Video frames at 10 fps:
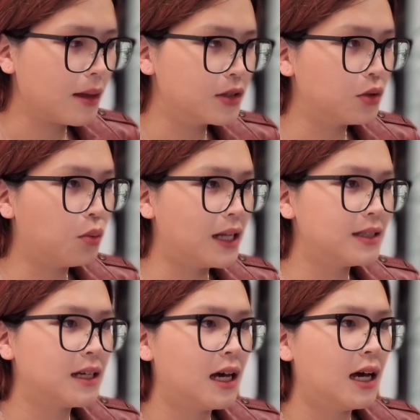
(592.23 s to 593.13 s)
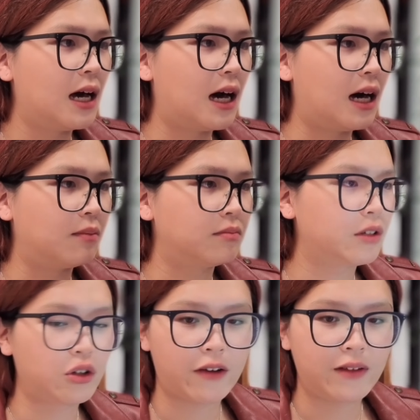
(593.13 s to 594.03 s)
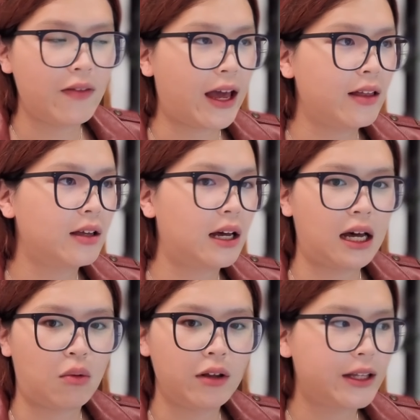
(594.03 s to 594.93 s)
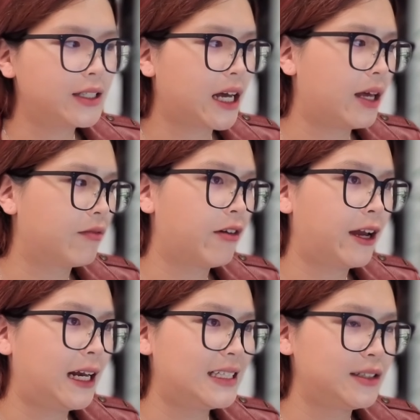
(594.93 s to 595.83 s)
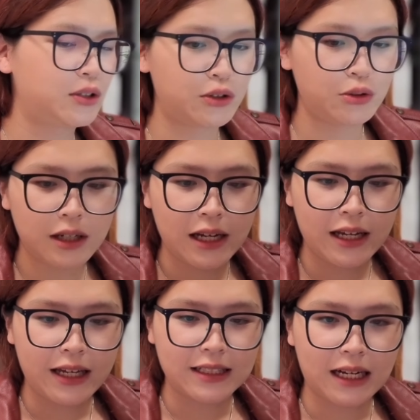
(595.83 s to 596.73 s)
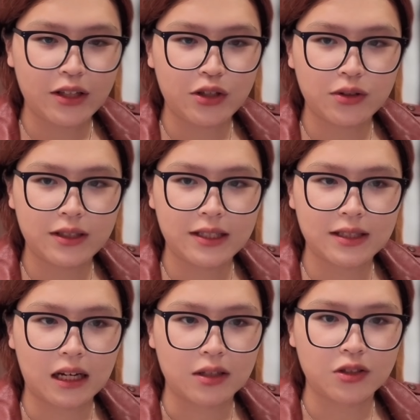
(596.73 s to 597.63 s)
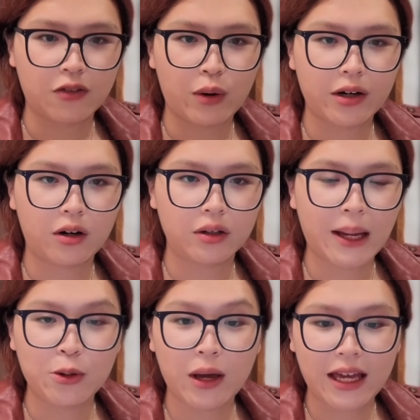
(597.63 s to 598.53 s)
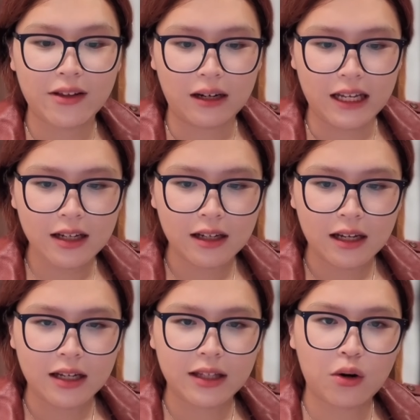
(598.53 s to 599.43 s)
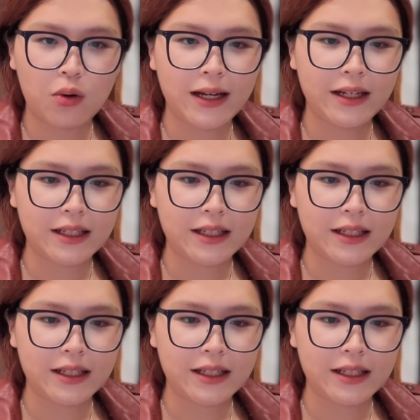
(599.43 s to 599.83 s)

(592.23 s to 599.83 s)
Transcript: so once I've done that, one of the things I'm very lazy to do is I like to use this software called wa.link. The whole idea